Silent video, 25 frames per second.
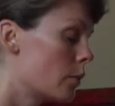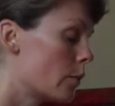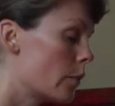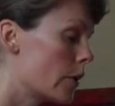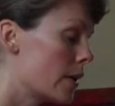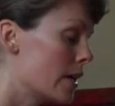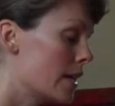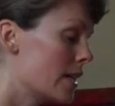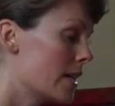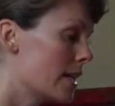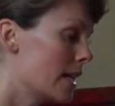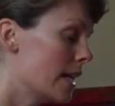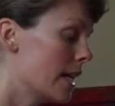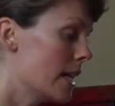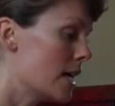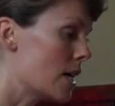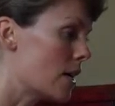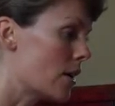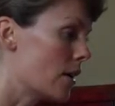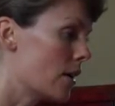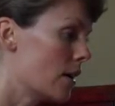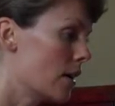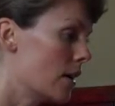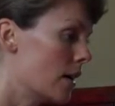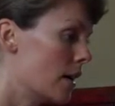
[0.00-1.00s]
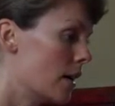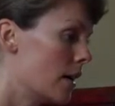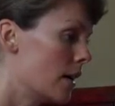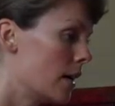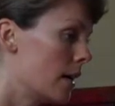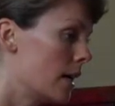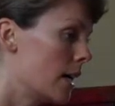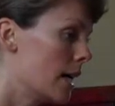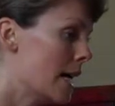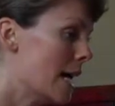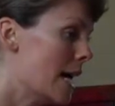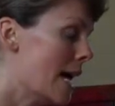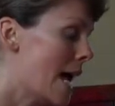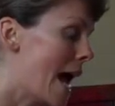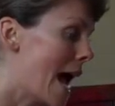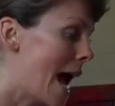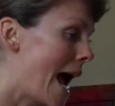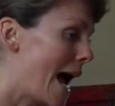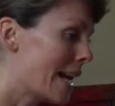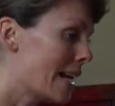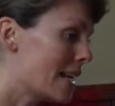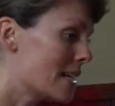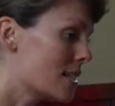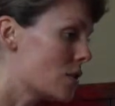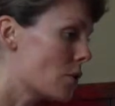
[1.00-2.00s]
Breathe in here.
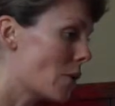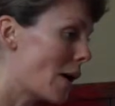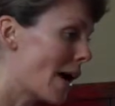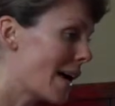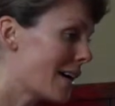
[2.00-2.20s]
And as you